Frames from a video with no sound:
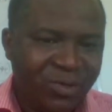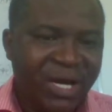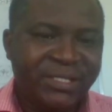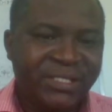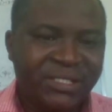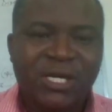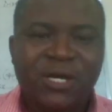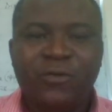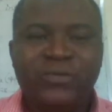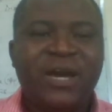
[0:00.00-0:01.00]
Look at it.
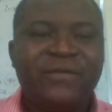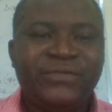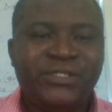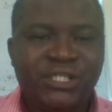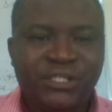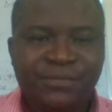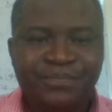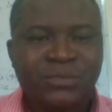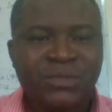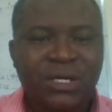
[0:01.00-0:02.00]
We have
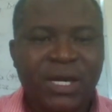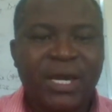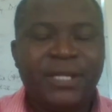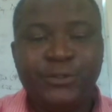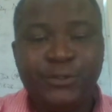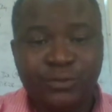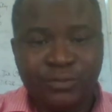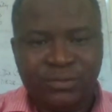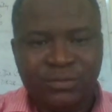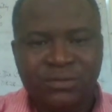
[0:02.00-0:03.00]
GNU,
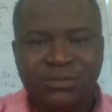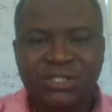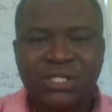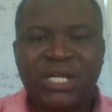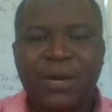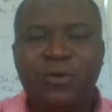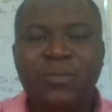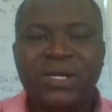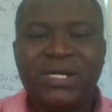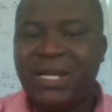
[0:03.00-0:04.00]
General
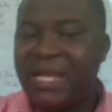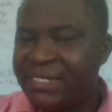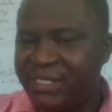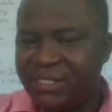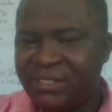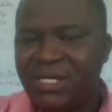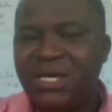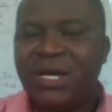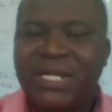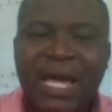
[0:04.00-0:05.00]
Public
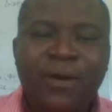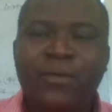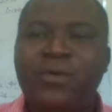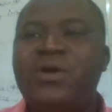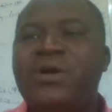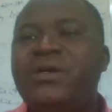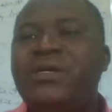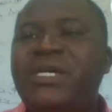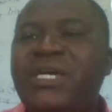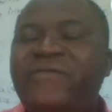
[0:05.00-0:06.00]
License. Now,
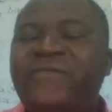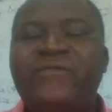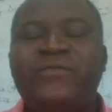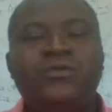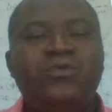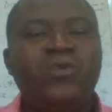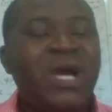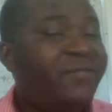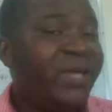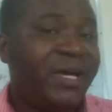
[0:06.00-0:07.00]
if you
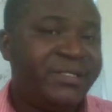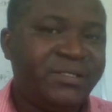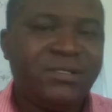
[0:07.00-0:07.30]
have that,